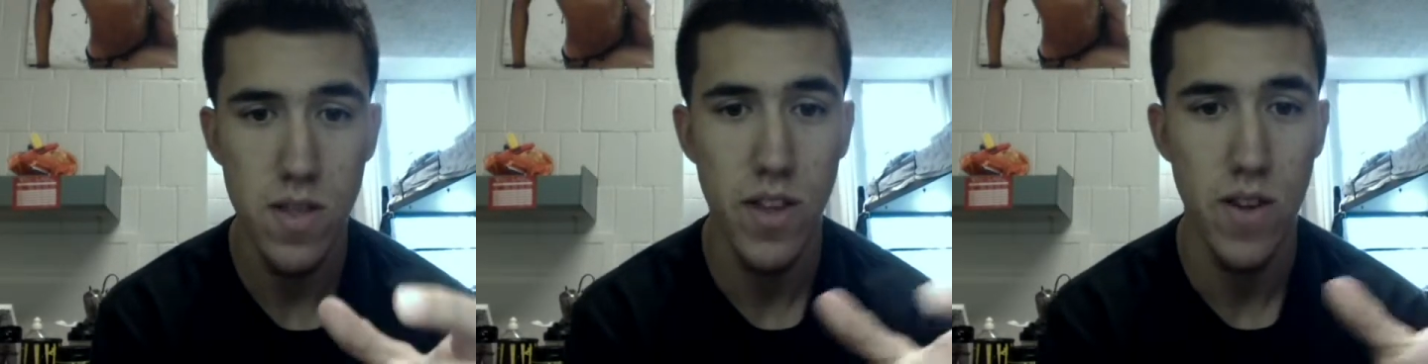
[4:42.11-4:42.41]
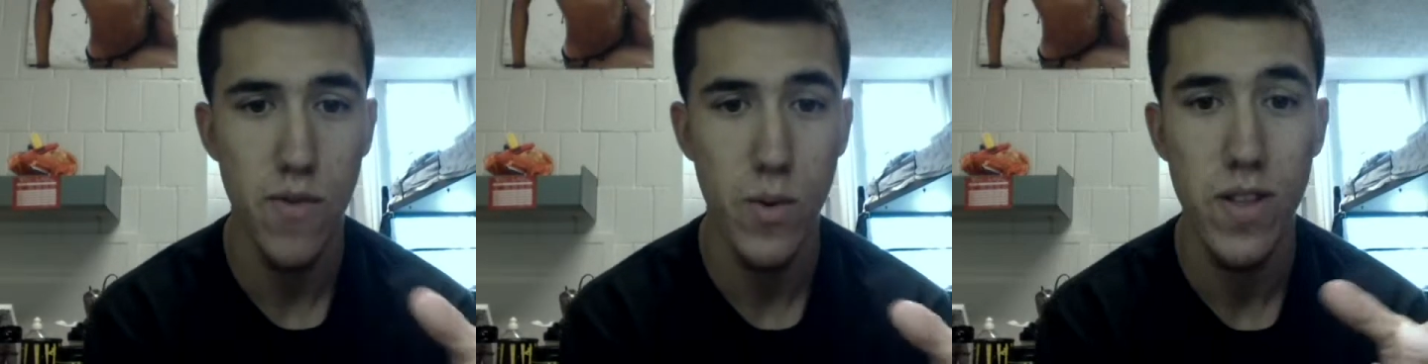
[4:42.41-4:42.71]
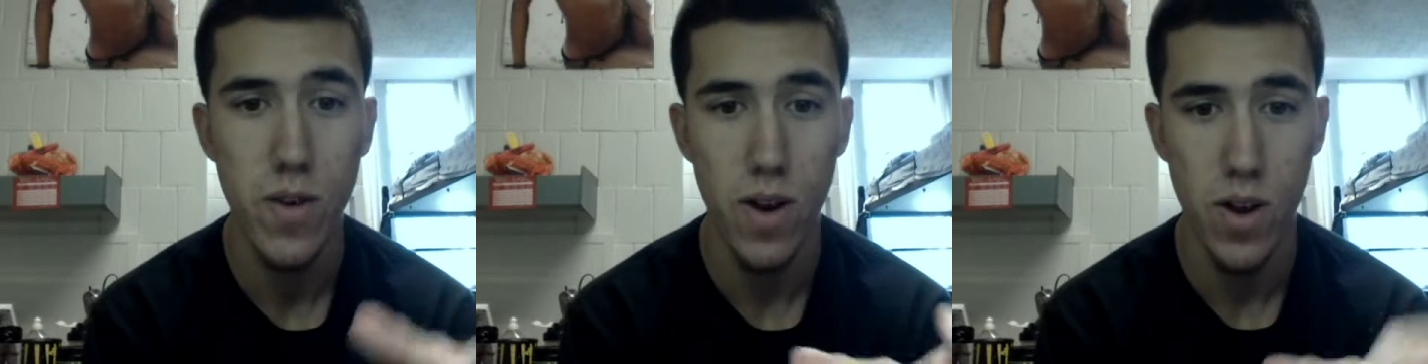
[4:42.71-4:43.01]
Then if you
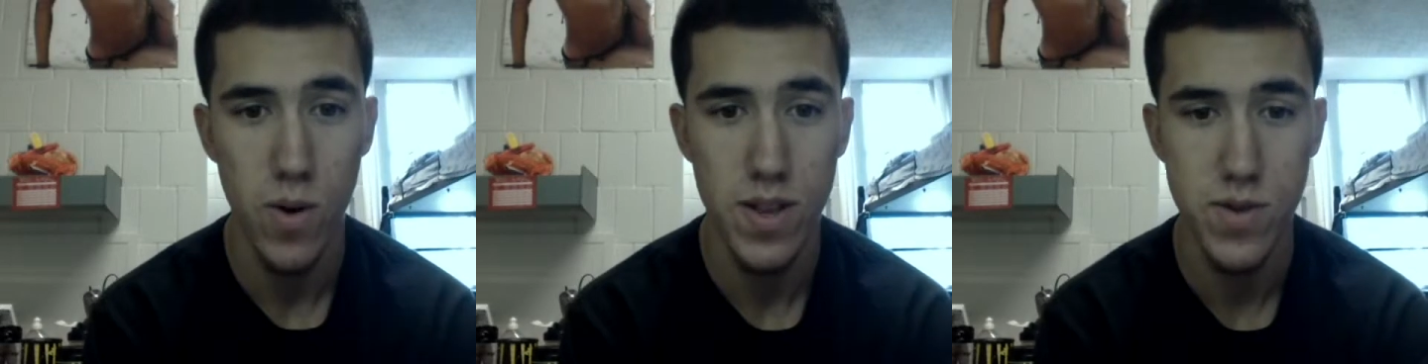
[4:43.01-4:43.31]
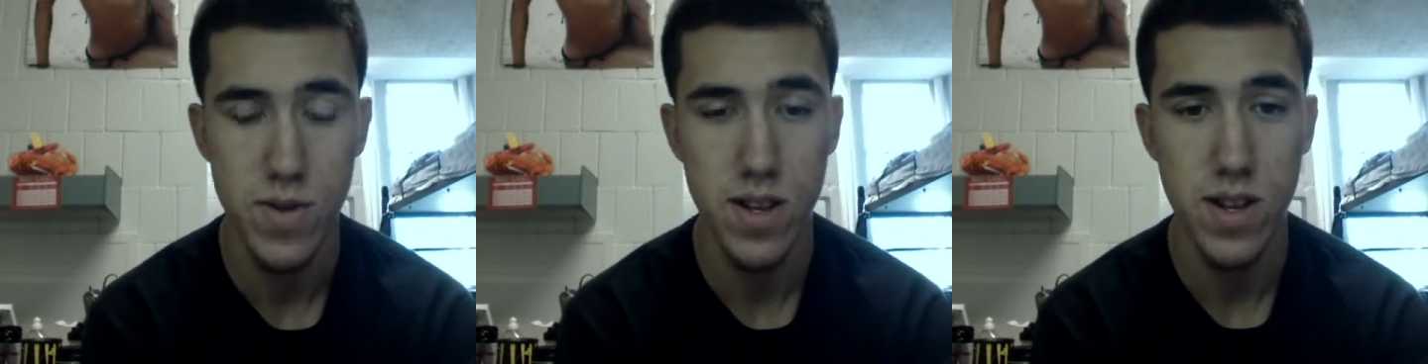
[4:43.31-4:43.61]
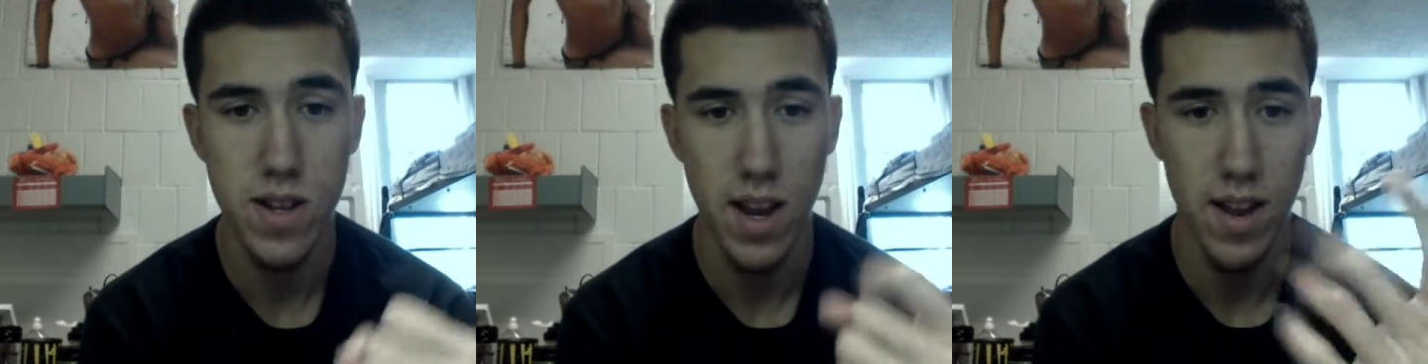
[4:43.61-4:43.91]
really want to go into it,
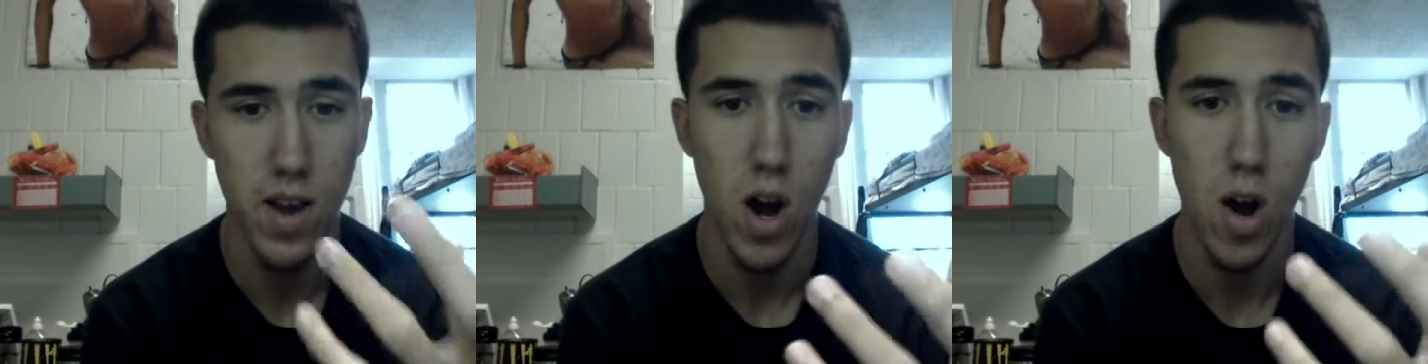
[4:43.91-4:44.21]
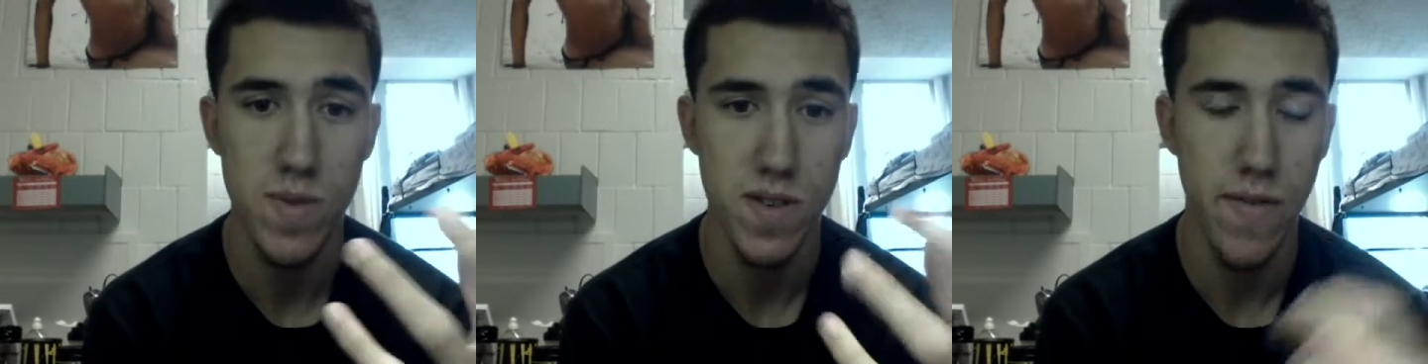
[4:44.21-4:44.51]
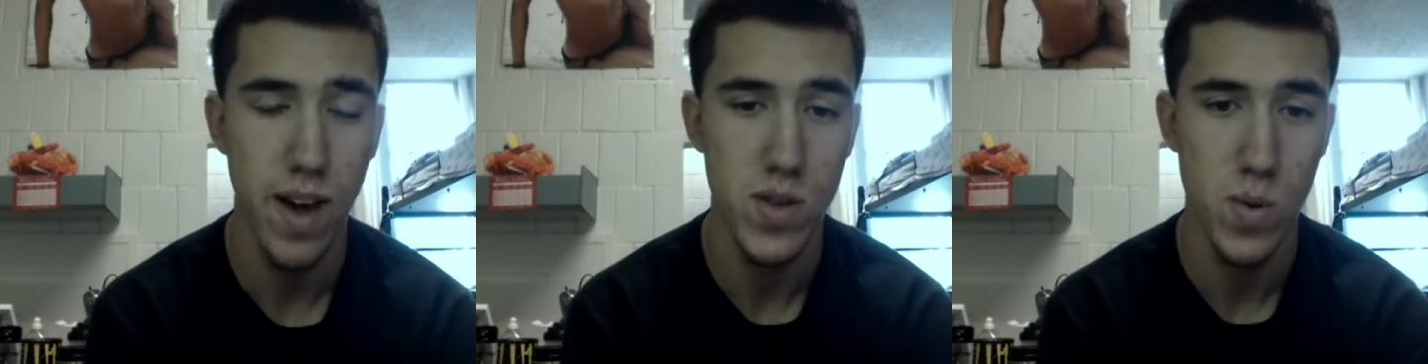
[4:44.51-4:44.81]
then carbs and
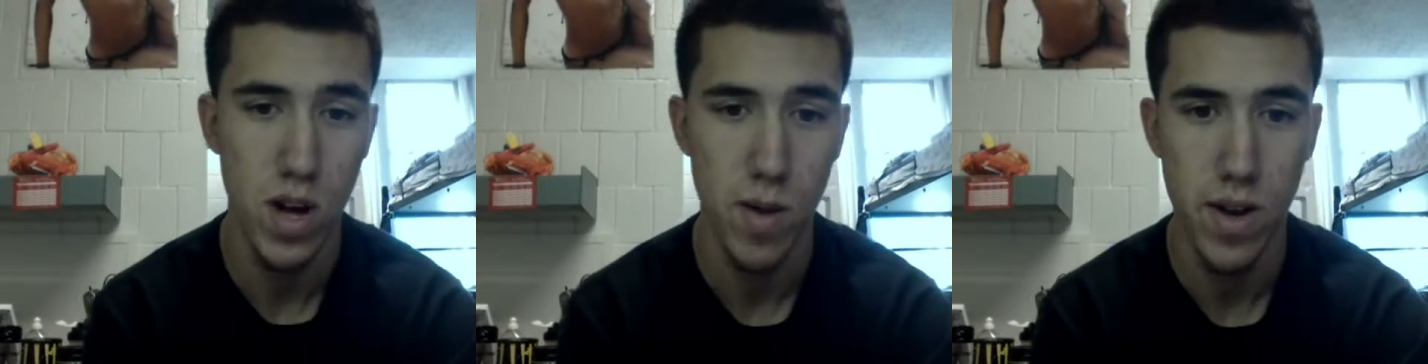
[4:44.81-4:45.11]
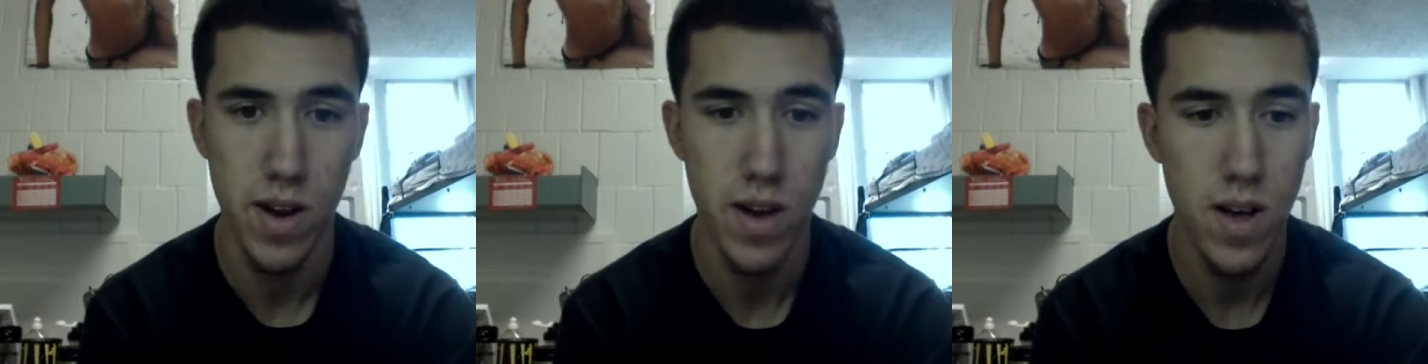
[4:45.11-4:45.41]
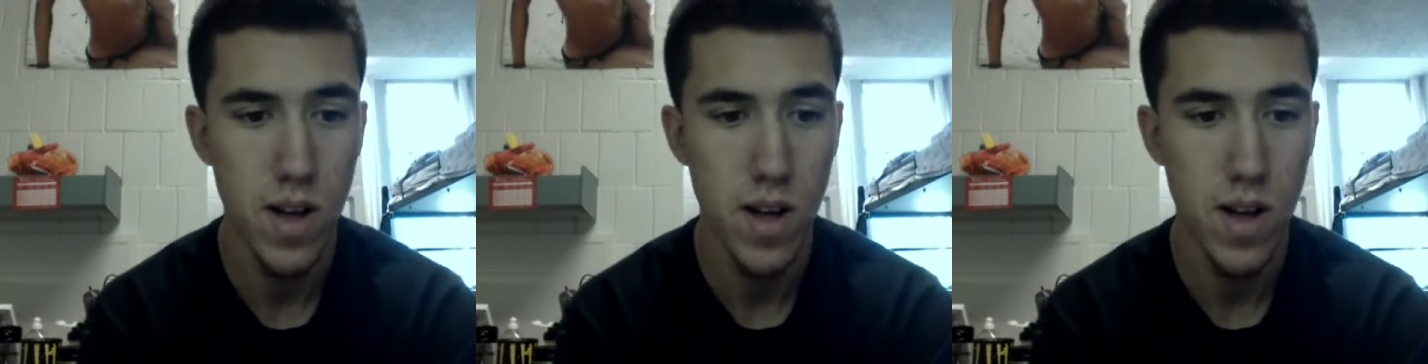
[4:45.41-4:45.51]
fats will come in.